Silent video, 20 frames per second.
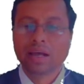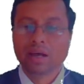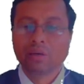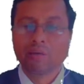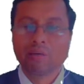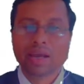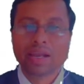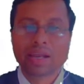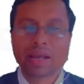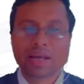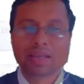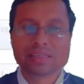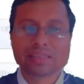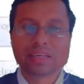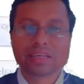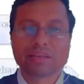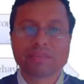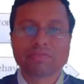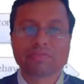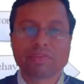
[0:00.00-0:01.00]
While
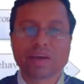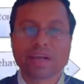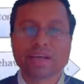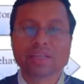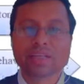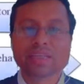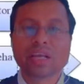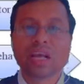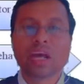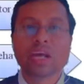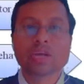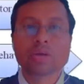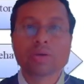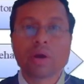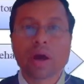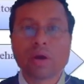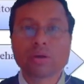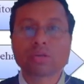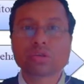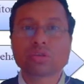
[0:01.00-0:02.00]
answering, friends, you
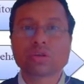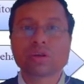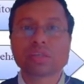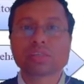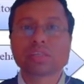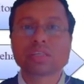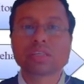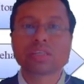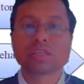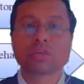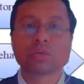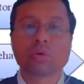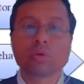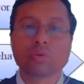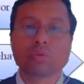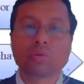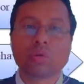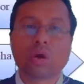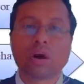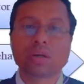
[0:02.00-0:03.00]
have to concentrate
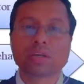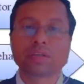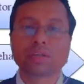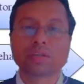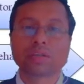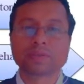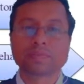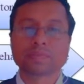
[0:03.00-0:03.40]
on what?